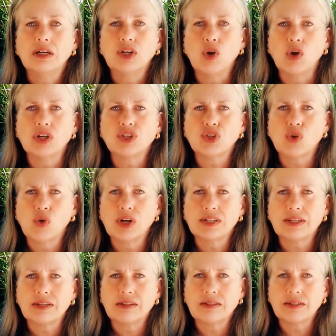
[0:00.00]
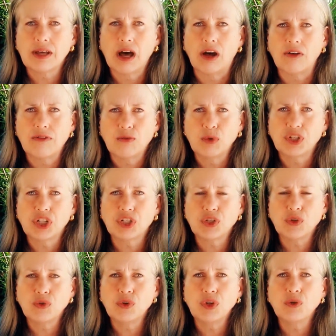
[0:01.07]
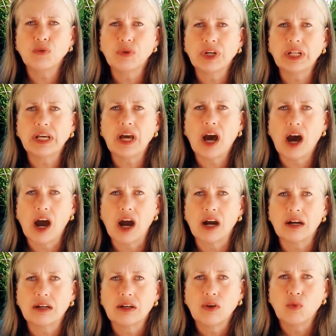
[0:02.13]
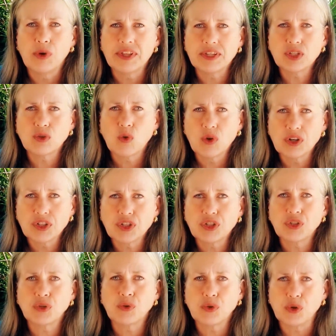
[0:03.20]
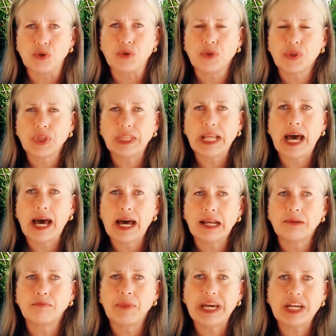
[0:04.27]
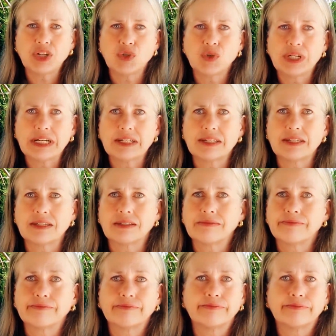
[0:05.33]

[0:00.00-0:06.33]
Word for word: Your source self, which is who you really are, with source truth, not matrix